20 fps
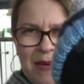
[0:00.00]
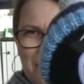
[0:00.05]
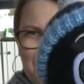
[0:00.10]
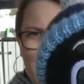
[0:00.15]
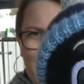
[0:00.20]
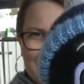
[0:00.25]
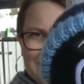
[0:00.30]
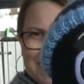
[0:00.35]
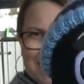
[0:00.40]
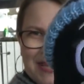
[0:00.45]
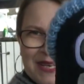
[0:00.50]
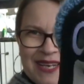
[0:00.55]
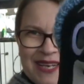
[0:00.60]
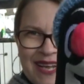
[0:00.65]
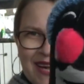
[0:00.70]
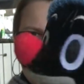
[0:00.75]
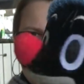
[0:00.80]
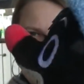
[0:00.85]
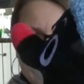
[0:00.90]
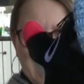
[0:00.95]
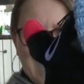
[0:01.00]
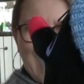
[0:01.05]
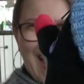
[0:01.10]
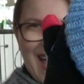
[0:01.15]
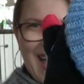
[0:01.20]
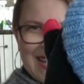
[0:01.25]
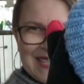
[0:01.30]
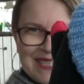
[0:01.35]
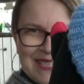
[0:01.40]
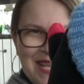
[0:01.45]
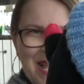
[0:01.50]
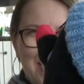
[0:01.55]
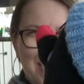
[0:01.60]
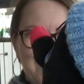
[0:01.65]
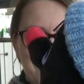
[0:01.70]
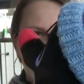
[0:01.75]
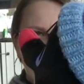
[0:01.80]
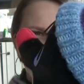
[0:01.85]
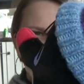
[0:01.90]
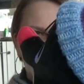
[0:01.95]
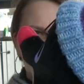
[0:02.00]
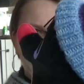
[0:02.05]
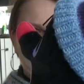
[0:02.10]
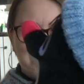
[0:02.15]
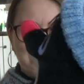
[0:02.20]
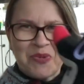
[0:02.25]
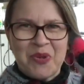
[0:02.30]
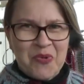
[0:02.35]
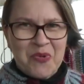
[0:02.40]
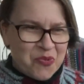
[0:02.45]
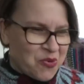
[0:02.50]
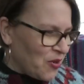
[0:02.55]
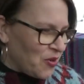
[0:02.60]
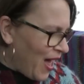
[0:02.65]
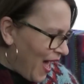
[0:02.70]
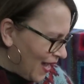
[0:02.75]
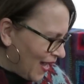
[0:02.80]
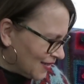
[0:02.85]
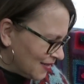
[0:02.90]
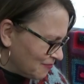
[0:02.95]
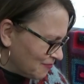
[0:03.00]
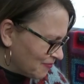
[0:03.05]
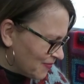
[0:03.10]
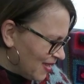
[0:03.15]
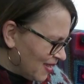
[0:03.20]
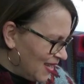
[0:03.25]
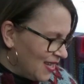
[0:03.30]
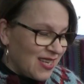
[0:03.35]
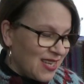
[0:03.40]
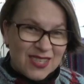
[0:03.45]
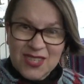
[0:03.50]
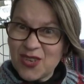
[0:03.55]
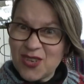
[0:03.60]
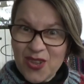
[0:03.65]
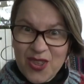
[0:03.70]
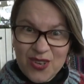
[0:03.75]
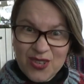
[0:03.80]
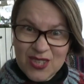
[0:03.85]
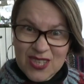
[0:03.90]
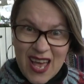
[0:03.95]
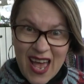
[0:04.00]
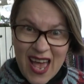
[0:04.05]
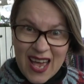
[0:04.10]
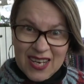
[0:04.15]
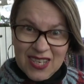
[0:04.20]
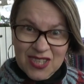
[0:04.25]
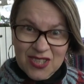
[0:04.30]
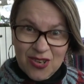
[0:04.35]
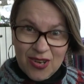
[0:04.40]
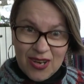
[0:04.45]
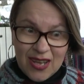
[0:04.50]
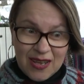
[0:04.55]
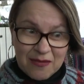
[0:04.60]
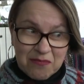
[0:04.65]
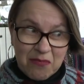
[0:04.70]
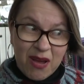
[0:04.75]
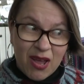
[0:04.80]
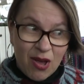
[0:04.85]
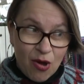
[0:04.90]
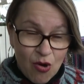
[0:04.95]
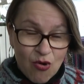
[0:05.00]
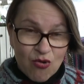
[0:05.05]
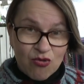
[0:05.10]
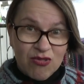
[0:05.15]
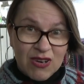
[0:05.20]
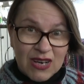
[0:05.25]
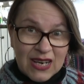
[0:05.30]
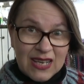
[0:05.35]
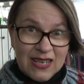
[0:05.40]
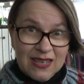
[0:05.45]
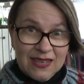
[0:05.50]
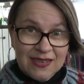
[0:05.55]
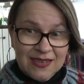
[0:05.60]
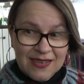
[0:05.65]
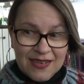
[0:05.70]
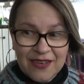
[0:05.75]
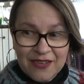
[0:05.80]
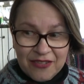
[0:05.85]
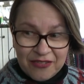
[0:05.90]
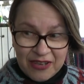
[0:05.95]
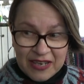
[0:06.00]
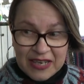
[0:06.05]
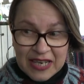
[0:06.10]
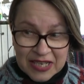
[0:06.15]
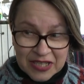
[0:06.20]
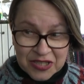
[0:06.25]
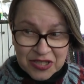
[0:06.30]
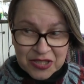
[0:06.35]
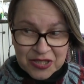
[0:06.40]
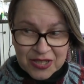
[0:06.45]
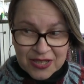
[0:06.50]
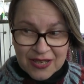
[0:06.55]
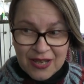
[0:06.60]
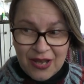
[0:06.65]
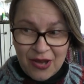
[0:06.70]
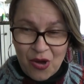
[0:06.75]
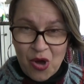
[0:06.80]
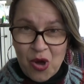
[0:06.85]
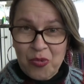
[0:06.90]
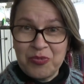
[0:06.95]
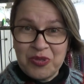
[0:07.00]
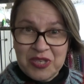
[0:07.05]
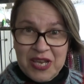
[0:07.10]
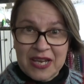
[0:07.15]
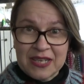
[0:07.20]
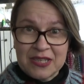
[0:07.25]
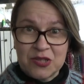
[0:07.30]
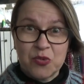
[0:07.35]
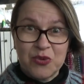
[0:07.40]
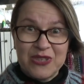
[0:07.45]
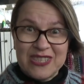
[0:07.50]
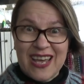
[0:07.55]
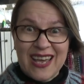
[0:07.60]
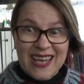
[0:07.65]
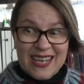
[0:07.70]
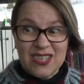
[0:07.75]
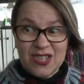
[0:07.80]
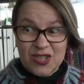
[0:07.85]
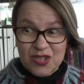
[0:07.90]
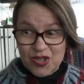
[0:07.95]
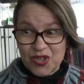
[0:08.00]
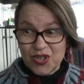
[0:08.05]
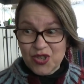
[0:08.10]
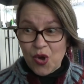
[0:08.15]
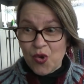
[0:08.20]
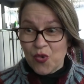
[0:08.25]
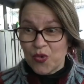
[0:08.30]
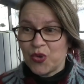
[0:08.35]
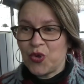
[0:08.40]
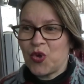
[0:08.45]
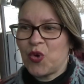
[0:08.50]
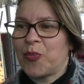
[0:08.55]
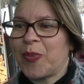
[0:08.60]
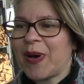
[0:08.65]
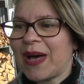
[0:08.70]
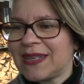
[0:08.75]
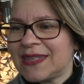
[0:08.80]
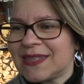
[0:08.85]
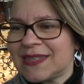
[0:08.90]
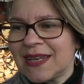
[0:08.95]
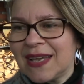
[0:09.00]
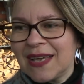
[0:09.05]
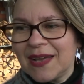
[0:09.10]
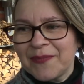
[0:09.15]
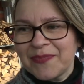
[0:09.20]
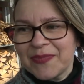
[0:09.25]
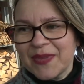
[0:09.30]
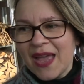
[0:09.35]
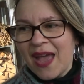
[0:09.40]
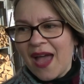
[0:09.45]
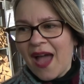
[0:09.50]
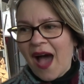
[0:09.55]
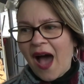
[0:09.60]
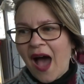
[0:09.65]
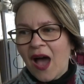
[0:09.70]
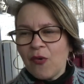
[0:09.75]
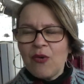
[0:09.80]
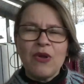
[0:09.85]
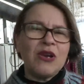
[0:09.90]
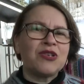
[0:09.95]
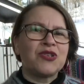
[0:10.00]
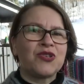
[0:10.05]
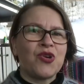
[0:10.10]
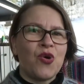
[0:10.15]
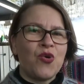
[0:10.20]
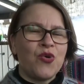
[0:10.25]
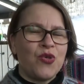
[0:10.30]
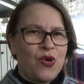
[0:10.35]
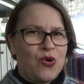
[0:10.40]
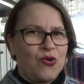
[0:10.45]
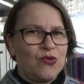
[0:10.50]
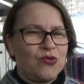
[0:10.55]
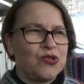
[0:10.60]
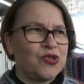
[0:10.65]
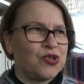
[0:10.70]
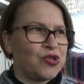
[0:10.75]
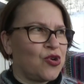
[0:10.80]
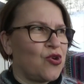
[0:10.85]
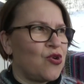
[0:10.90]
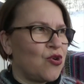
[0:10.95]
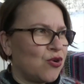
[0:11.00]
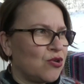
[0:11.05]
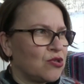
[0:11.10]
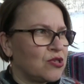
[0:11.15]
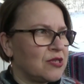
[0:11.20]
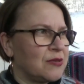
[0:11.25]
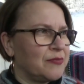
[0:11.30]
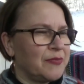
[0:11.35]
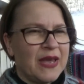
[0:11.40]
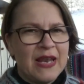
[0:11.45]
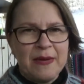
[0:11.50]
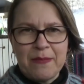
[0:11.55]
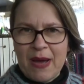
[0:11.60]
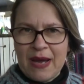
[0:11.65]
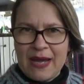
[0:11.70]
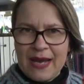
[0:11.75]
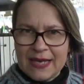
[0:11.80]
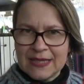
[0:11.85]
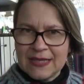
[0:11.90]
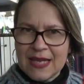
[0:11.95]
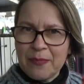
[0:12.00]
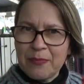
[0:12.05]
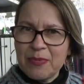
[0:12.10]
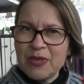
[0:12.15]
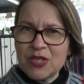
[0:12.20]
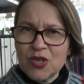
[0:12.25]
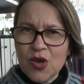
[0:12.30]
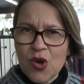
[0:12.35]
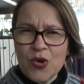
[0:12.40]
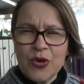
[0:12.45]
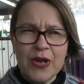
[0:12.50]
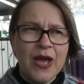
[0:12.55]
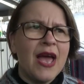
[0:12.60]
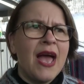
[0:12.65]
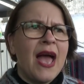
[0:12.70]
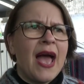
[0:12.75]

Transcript: But Krtek has a new wool hat. So those are actually my only finished objects which I can show you, but I will show those shawls in my next episode.